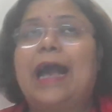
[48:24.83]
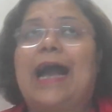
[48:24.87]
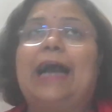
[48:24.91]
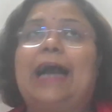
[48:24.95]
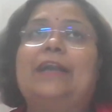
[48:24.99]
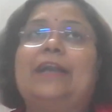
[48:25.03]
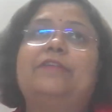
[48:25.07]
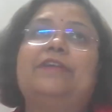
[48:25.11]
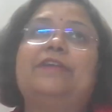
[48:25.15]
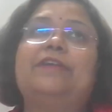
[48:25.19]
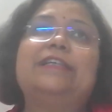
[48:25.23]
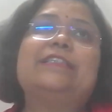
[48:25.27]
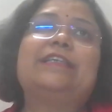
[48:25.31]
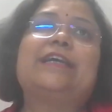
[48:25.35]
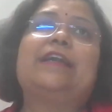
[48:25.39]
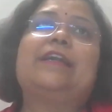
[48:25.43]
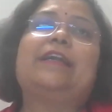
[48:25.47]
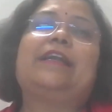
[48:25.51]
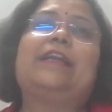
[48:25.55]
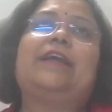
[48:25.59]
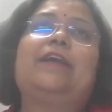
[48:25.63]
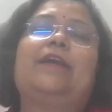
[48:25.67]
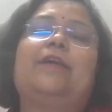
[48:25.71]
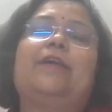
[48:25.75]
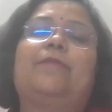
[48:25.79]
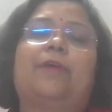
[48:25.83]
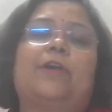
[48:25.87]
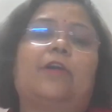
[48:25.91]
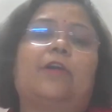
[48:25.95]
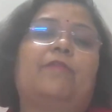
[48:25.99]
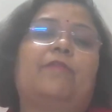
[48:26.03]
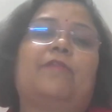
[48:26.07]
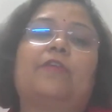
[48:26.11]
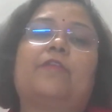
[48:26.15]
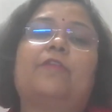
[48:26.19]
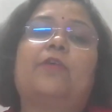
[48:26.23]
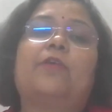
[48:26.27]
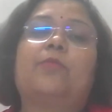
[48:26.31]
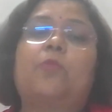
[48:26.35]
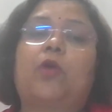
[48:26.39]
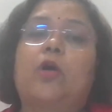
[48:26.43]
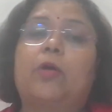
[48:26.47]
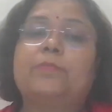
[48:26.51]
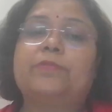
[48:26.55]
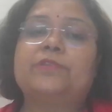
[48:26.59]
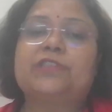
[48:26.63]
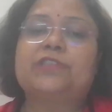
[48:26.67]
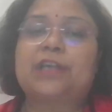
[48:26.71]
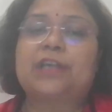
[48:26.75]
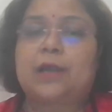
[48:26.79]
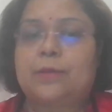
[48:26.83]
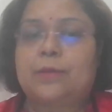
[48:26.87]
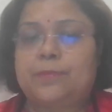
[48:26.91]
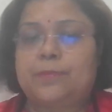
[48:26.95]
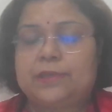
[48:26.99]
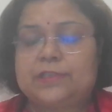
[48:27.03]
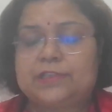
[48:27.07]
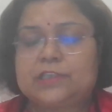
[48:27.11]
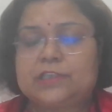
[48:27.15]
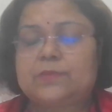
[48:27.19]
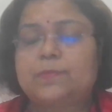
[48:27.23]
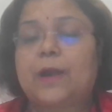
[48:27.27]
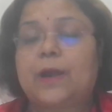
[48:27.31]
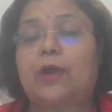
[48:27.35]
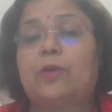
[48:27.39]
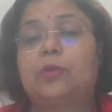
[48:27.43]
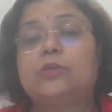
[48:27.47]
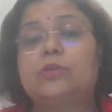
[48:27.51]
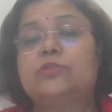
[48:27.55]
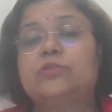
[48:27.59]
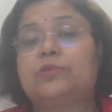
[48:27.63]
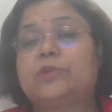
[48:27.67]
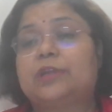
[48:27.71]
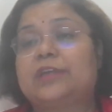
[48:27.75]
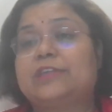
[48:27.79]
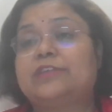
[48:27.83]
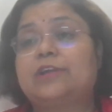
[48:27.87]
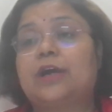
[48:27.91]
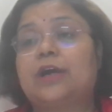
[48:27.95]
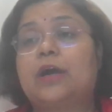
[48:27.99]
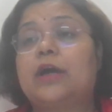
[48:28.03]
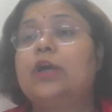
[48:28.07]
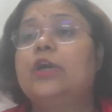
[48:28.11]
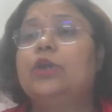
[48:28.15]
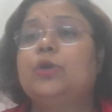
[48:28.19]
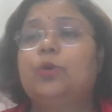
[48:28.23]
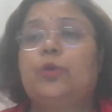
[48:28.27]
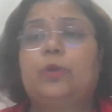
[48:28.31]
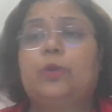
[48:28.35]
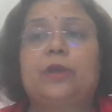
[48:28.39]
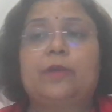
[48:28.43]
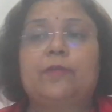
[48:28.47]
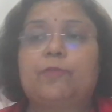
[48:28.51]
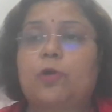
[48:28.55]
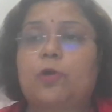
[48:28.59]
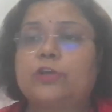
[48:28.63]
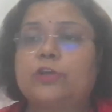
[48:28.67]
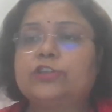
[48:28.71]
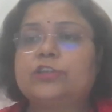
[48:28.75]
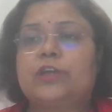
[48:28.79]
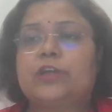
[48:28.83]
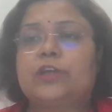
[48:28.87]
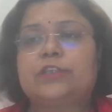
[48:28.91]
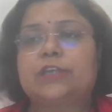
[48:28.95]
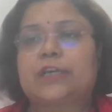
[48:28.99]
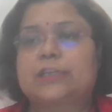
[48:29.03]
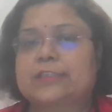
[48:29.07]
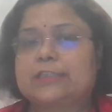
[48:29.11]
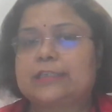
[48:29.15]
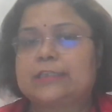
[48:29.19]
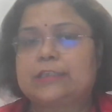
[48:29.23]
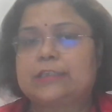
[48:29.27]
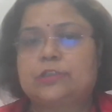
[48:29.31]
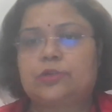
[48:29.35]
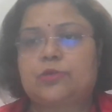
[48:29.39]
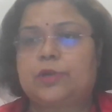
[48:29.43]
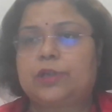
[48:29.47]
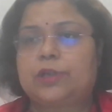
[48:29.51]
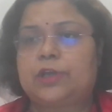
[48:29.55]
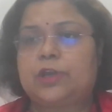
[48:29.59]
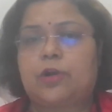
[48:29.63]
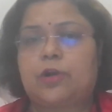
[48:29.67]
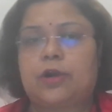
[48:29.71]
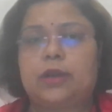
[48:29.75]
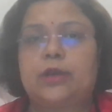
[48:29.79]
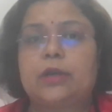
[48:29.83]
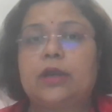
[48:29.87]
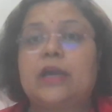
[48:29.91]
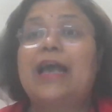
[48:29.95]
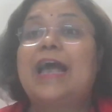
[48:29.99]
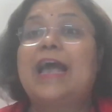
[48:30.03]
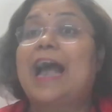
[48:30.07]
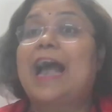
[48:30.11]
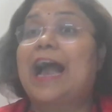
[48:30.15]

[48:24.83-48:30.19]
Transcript: And recently, one of our mom star, Mrs. Parul Suneja, you can watch her success story on.